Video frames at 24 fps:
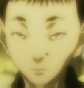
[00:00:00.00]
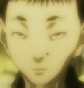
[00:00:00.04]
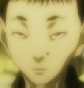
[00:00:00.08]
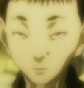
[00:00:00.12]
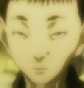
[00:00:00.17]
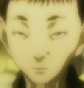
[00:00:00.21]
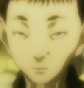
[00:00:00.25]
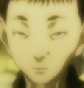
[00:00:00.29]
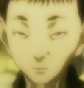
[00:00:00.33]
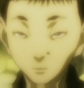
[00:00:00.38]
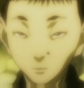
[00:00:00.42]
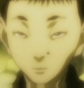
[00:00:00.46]

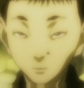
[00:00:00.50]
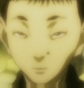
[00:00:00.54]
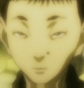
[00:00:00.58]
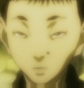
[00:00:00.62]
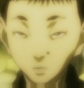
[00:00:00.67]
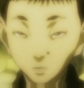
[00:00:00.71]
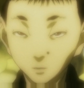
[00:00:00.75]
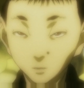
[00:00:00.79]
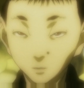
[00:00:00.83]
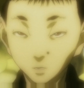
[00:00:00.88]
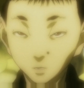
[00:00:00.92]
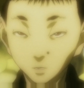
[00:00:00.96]
an ugly
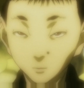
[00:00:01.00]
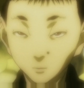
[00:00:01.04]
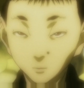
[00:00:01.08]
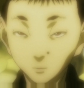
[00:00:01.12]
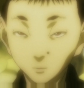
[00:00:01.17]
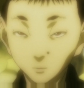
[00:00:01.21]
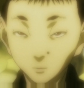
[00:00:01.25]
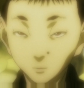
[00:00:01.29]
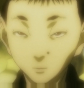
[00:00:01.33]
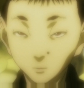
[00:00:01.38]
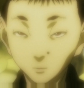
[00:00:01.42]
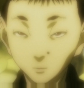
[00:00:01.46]
kid
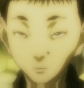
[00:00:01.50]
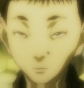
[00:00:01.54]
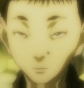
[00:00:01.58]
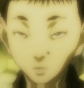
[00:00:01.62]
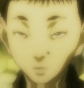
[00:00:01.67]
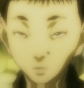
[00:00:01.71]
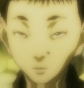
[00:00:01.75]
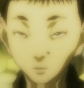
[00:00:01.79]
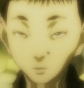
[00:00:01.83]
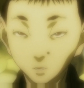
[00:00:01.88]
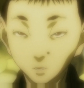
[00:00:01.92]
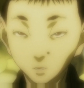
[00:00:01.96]
with no
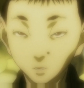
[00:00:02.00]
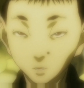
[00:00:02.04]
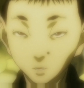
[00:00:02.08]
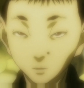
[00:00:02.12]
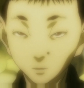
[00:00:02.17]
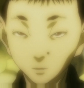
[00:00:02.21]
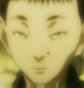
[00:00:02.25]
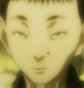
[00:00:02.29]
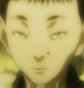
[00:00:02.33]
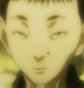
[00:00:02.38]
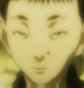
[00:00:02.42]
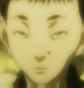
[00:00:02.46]
redeeming
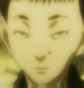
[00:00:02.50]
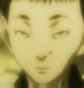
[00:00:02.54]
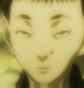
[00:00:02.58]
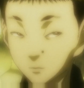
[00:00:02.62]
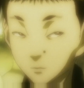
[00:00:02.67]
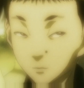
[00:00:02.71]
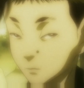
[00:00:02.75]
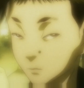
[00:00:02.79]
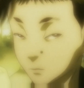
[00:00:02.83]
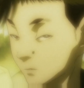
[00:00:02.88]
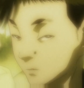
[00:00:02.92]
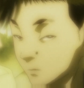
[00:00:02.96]

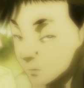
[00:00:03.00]
features